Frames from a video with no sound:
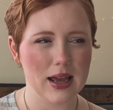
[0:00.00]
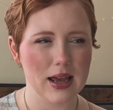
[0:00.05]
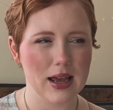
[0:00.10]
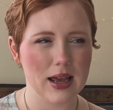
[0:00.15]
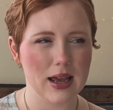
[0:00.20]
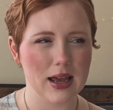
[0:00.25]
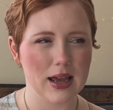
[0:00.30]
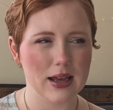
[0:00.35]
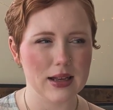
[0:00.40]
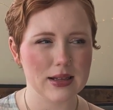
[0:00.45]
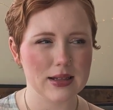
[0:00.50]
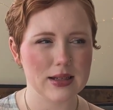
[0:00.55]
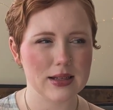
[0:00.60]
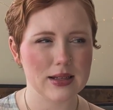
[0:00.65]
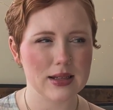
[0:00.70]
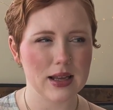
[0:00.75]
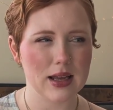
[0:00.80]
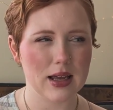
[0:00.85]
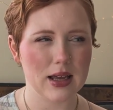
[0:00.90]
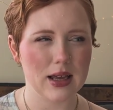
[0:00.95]

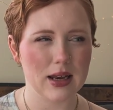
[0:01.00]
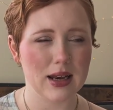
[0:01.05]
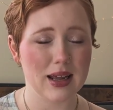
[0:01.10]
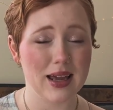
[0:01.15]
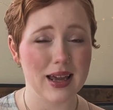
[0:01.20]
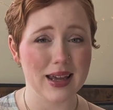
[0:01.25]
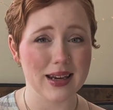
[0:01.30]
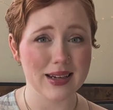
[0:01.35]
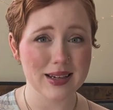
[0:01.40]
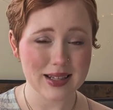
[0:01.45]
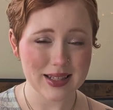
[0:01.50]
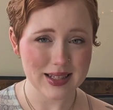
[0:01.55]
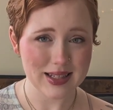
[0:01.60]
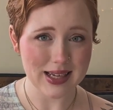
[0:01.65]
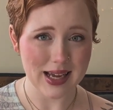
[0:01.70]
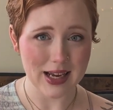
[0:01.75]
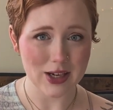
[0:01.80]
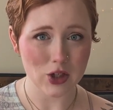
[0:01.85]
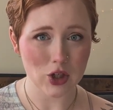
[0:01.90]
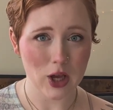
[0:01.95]
is in end
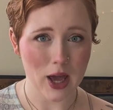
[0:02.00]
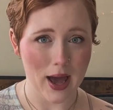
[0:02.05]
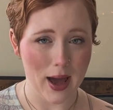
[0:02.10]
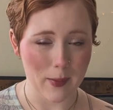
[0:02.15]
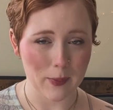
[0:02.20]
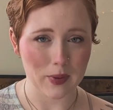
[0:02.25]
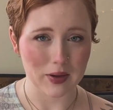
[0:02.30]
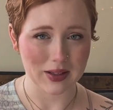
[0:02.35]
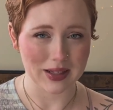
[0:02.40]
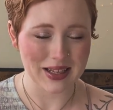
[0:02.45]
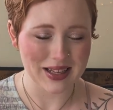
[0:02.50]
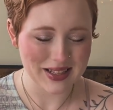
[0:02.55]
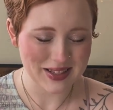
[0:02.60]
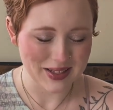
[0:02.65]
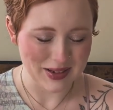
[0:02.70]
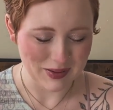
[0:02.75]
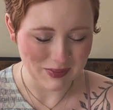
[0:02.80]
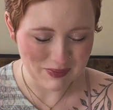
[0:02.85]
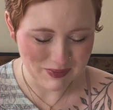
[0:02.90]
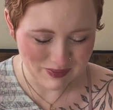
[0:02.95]
stage
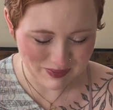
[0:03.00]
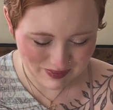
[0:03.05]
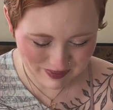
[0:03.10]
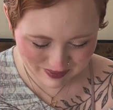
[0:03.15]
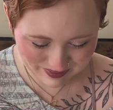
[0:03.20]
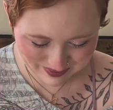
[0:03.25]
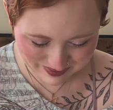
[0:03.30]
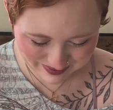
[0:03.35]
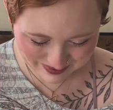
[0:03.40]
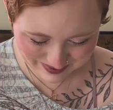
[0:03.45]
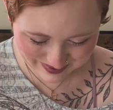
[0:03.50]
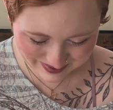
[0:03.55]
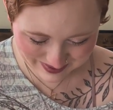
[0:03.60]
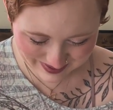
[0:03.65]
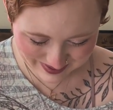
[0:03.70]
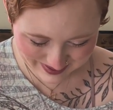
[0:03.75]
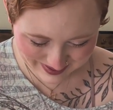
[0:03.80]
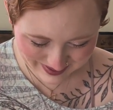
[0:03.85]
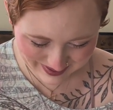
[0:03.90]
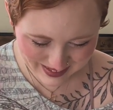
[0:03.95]
capitalism.
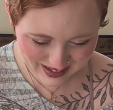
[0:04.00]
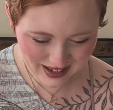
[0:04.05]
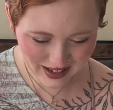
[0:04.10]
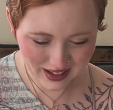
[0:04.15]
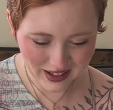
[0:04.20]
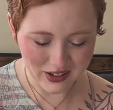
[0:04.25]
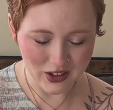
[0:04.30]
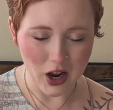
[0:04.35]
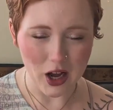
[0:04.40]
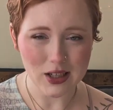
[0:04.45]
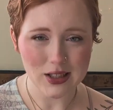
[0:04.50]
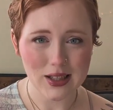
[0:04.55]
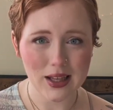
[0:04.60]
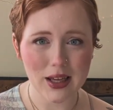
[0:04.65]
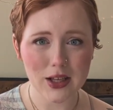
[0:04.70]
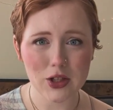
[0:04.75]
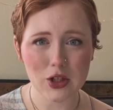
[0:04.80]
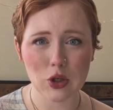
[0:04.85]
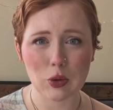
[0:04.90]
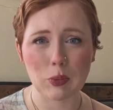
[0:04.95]
Not to
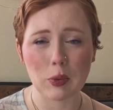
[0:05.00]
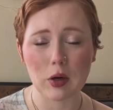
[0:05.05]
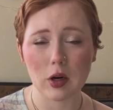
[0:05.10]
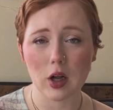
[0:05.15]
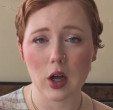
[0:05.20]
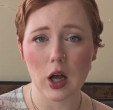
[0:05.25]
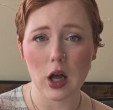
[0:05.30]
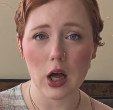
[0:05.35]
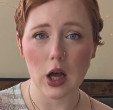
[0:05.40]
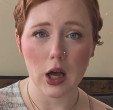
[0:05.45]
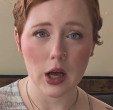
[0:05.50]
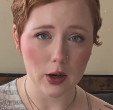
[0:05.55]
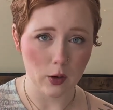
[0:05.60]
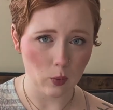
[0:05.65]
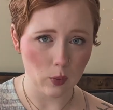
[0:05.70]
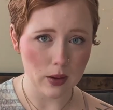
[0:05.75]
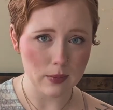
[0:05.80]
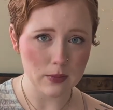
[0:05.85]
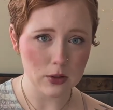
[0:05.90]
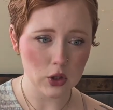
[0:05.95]
get super
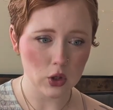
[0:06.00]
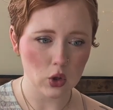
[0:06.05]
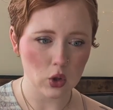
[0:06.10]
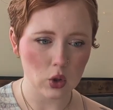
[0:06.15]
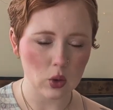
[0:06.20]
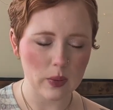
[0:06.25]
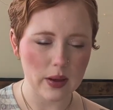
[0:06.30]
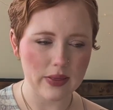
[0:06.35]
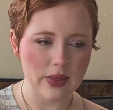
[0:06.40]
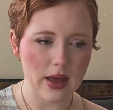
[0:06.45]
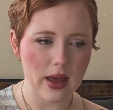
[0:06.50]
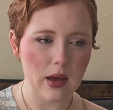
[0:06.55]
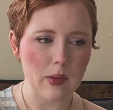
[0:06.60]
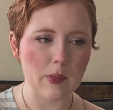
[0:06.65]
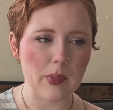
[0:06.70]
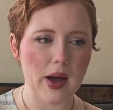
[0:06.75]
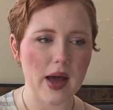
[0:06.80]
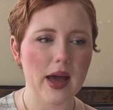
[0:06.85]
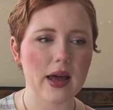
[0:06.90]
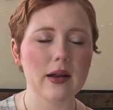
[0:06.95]
unwhimsical with it,
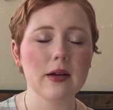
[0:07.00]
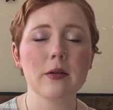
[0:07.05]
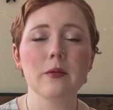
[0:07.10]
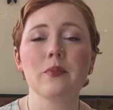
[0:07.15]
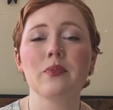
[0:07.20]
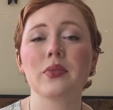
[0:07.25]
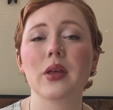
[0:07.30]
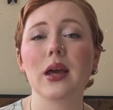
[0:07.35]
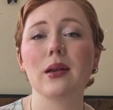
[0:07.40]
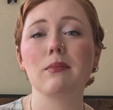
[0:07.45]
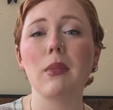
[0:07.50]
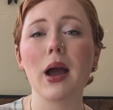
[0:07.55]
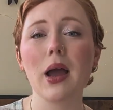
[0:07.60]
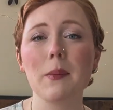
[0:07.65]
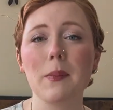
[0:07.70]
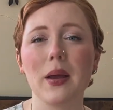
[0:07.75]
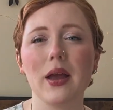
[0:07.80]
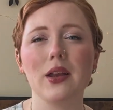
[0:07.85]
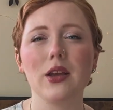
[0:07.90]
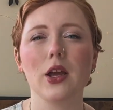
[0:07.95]
but in my
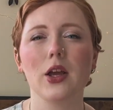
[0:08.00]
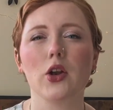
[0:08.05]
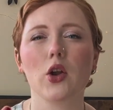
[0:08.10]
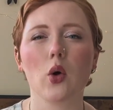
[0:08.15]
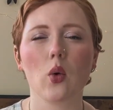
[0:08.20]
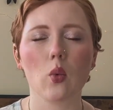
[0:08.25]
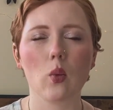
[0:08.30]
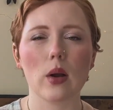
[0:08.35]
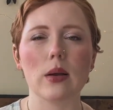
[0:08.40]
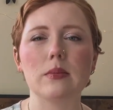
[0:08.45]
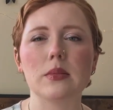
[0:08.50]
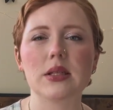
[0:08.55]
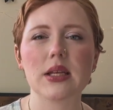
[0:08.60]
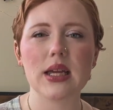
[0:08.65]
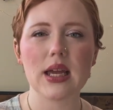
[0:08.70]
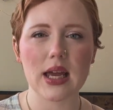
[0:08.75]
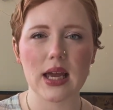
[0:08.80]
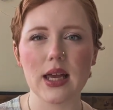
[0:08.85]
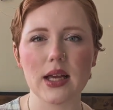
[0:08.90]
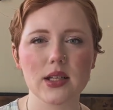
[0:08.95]
opinion, whimsy
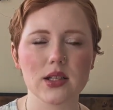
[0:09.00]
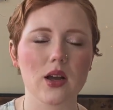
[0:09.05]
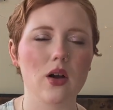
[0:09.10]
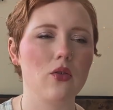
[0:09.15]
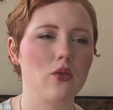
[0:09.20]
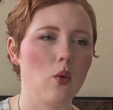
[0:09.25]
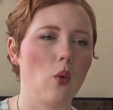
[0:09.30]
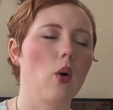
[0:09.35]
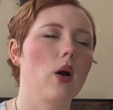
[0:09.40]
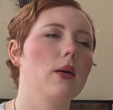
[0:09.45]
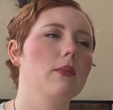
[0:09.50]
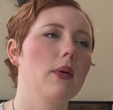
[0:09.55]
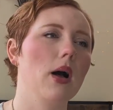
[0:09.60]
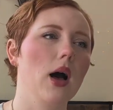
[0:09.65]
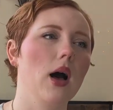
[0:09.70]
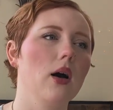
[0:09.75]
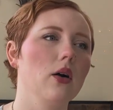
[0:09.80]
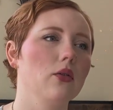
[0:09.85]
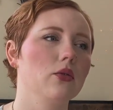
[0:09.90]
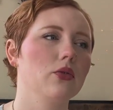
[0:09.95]
is a form
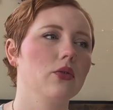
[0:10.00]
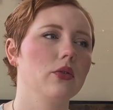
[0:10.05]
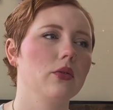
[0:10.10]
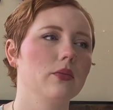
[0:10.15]
of